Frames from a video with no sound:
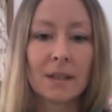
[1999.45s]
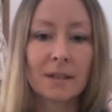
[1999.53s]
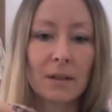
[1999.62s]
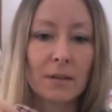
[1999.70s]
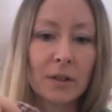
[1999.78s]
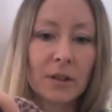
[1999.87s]

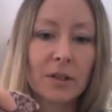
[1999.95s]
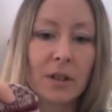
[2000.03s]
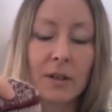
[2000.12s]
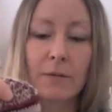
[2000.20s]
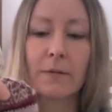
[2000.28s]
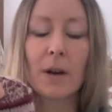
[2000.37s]
so I've just done
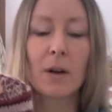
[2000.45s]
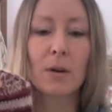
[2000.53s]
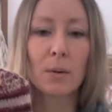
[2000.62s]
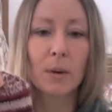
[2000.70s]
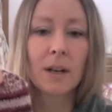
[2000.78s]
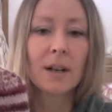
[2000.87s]
a
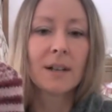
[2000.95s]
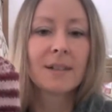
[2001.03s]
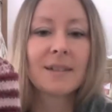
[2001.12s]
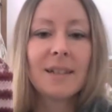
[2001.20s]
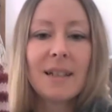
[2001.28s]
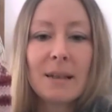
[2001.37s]
faux
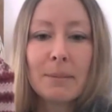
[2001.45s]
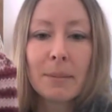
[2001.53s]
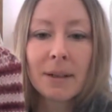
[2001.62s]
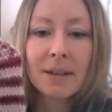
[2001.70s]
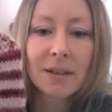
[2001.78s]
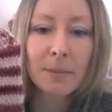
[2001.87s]

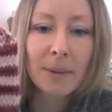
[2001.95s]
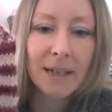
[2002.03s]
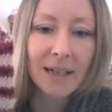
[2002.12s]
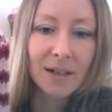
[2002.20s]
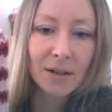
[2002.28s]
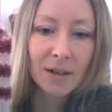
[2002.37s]
seam to make
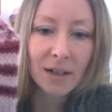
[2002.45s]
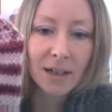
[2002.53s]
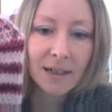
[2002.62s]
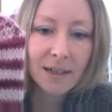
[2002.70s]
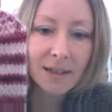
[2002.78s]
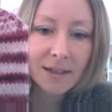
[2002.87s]
it look
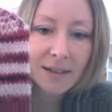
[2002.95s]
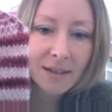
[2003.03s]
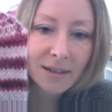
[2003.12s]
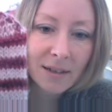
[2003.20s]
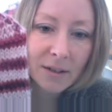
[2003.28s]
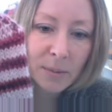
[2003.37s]
like
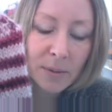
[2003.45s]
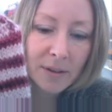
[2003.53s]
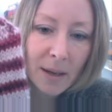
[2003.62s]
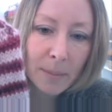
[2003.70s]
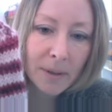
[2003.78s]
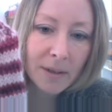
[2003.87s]
that's what's
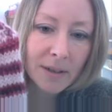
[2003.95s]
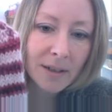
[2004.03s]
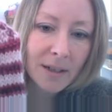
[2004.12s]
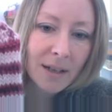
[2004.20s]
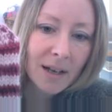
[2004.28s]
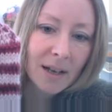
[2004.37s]
happened,
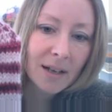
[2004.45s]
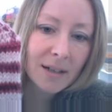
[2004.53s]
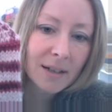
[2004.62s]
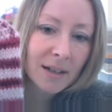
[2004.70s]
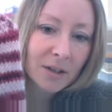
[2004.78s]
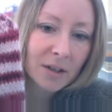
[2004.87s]

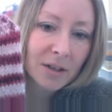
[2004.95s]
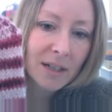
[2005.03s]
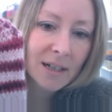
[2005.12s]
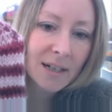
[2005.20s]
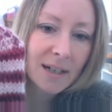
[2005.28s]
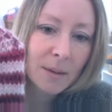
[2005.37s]
and I just did
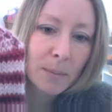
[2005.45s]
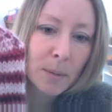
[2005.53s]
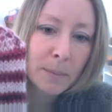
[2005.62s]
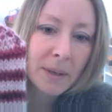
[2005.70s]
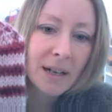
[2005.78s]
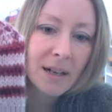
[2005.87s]
a little
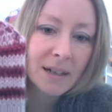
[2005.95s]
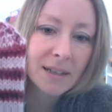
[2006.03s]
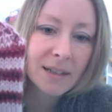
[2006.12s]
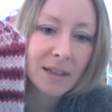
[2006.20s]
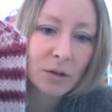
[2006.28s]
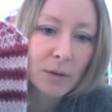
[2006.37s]
bumpy garter
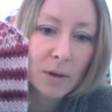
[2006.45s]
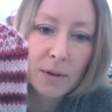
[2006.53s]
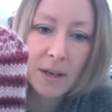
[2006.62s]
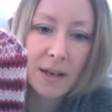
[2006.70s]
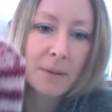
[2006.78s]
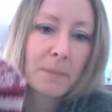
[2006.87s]
stitch row
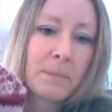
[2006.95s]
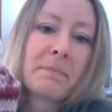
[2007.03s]
there.